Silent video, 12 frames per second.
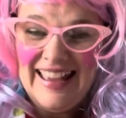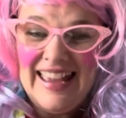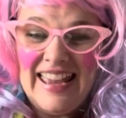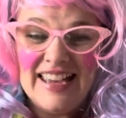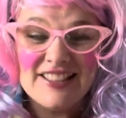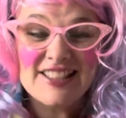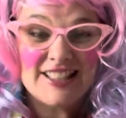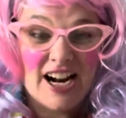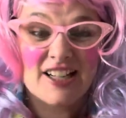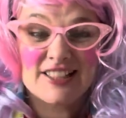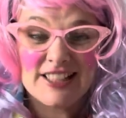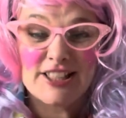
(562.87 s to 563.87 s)
He'll
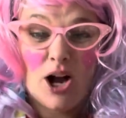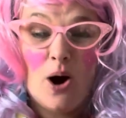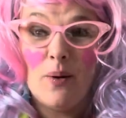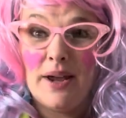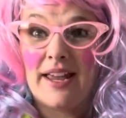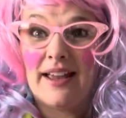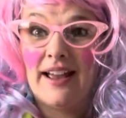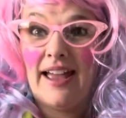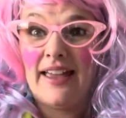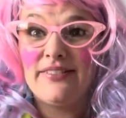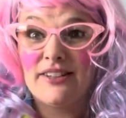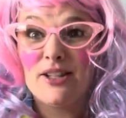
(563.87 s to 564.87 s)
start sewing,
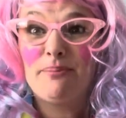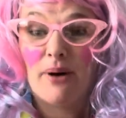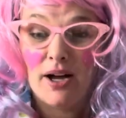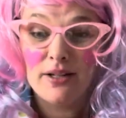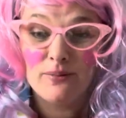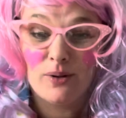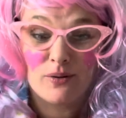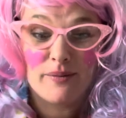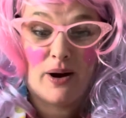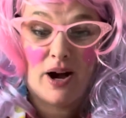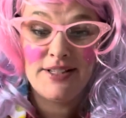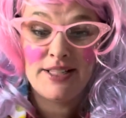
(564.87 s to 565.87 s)
and then the button will
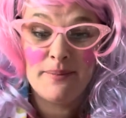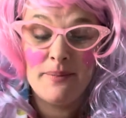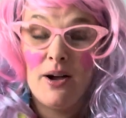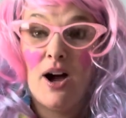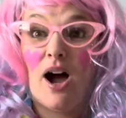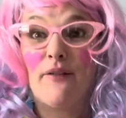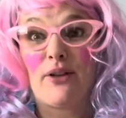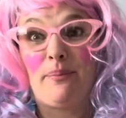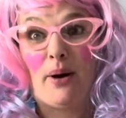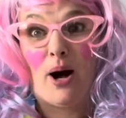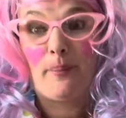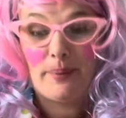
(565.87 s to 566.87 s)
remind him of the
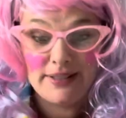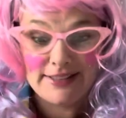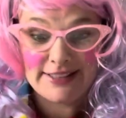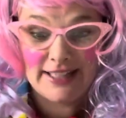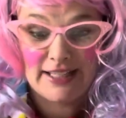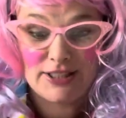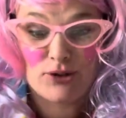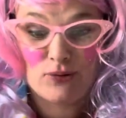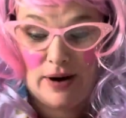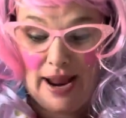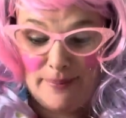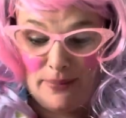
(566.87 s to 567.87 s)
puppets that his
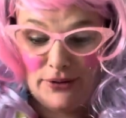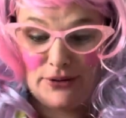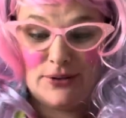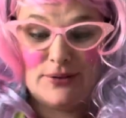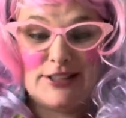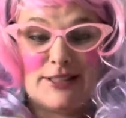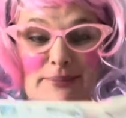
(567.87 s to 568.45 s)
grandmother used to